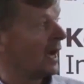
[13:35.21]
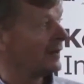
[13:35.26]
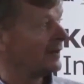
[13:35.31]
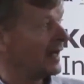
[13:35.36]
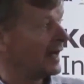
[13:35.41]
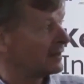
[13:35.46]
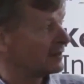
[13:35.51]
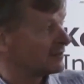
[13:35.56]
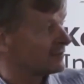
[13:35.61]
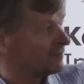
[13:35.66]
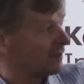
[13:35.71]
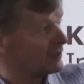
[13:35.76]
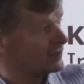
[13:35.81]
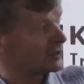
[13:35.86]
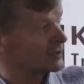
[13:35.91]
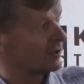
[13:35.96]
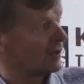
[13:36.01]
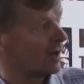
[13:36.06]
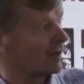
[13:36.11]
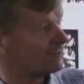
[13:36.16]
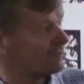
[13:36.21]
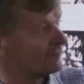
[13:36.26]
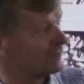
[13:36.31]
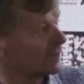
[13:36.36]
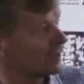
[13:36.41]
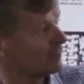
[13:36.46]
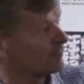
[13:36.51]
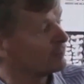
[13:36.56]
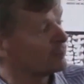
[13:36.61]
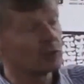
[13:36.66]
And that photograph
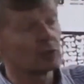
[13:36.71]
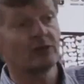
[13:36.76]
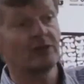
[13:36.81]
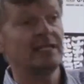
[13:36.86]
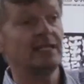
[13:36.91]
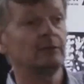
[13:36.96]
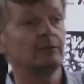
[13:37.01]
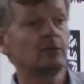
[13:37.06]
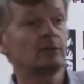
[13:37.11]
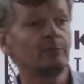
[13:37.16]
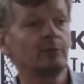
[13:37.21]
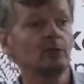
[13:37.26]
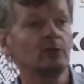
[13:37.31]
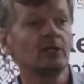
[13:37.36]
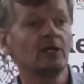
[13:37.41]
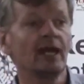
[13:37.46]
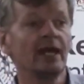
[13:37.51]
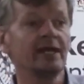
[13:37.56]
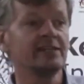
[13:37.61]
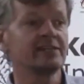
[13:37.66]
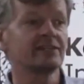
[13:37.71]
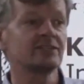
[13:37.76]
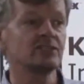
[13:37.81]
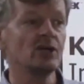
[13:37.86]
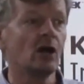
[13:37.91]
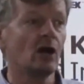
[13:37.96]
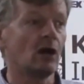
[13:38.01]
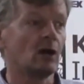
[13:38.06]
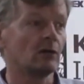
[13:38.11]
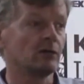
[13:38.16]
of the blue glazed
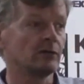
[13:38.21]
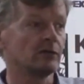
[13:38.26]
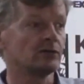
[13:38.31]
jar